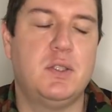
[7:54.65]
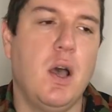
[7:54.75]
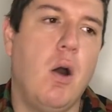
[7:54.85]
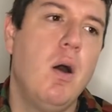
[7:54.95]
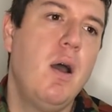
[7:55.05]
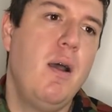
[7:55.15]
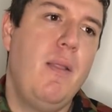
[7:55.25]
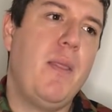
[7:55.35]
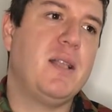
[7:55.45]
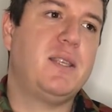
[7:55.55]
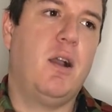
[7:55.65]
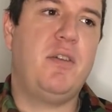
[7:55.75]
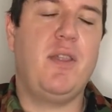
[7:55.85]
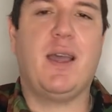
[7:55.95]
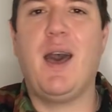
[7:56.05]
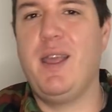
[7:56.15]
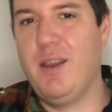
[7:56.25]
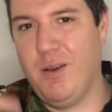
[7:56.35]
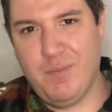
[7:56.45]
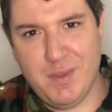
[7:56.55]
So that's the other thing that kind of,
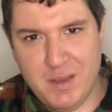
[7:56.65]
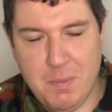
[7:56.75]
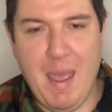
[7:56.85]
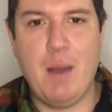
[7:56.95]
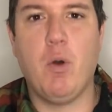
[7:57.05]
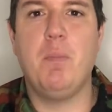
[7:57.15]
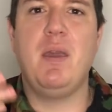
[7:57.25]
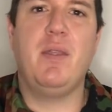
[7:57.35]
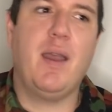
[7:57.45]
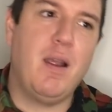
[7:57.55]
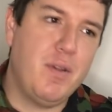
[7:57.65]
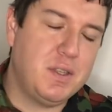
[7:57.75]
you know, the demand won't be there.